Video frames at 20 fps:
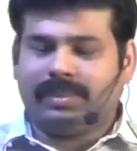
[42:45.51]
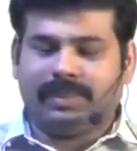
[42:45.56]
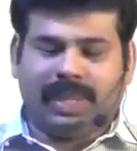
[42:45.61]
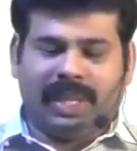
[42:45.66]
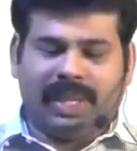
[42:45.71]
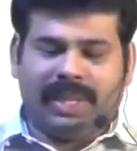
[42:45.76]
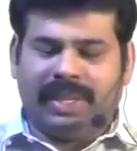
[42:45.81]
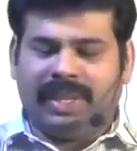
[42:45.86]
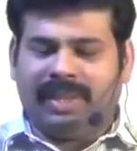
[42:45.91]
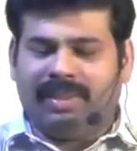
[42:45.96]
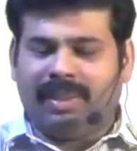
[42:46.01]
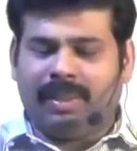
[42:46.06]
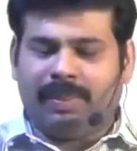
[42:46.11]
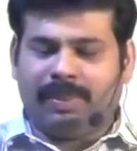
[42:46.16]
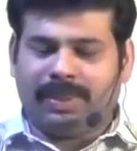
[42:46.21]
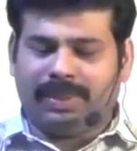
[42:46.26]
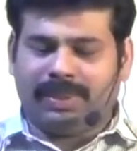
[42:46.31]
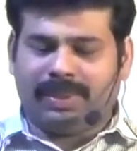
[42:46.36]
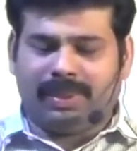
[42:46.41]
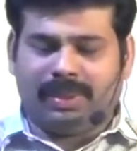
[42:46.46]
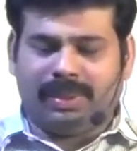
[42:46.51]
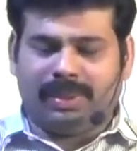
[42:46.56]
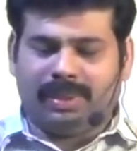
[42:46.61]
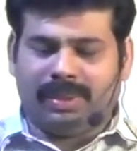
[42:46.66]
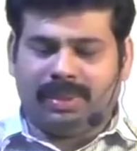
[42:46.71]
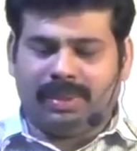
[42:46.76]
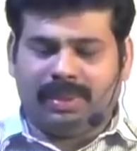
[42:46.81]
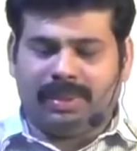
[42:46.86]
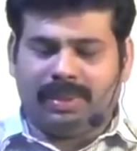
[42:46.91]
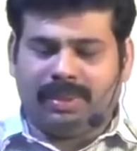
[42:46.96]
I developed
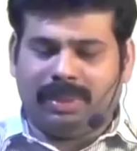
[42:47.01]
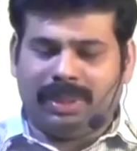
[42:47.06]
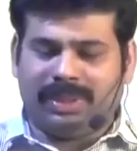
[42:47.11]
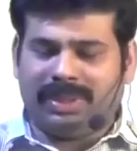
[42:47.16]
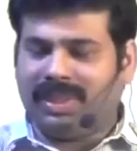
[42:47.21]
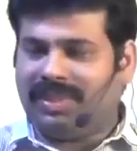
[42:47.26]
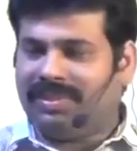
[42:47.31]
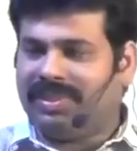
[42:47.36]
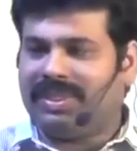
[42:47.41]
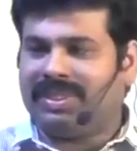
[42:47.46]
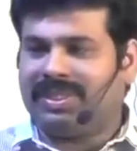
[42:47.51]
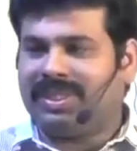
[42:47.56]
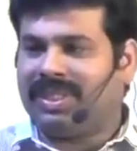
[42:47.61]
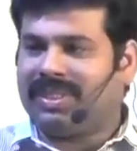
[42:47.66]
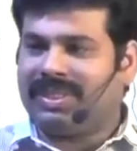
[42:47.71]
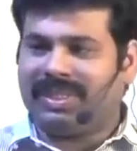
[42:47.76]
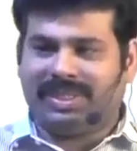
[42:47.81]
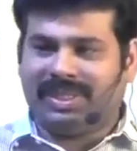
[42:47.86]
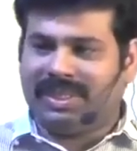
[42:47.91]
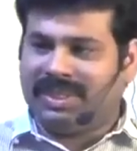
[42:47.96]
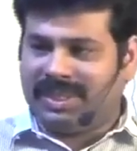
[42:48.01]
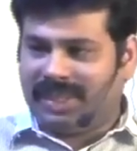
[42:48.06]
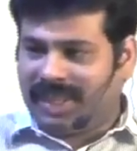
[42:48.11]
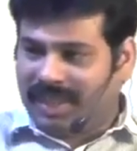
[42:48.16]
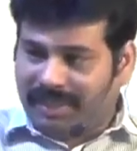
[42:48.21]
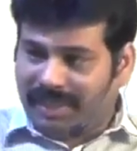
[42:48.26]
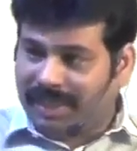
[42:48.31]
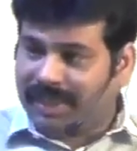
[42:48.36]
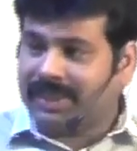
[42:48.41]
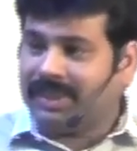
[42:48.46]
so much of instructions in
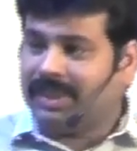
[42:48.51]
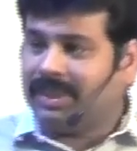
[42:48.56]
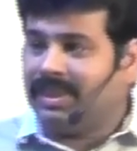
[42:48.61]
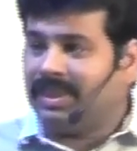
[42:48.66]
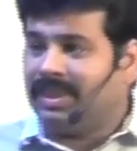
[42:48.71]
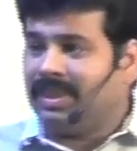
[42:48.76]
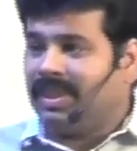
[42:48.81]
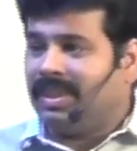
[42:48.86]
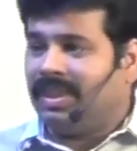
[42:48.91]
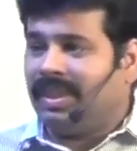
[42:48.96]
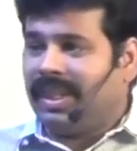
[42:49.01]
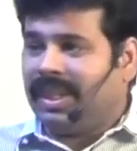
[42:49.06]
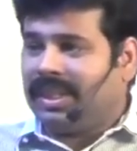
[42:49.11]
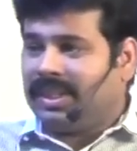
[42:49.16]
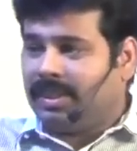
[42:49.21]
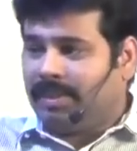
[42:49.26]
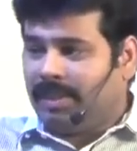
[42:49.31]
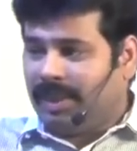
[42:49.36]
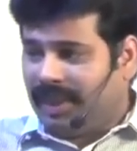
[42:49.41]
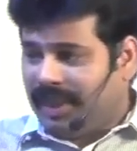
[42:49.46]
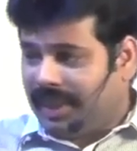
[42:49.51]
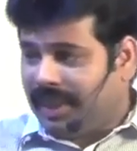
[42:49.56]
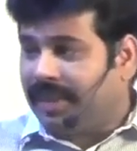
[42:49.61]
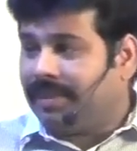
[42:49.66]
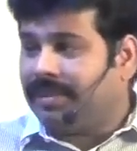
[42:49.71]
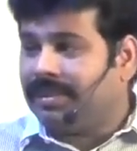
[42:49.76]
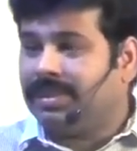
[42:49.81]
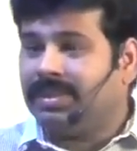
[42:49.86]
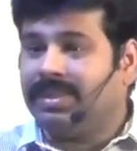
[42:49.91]
Java. Next build came,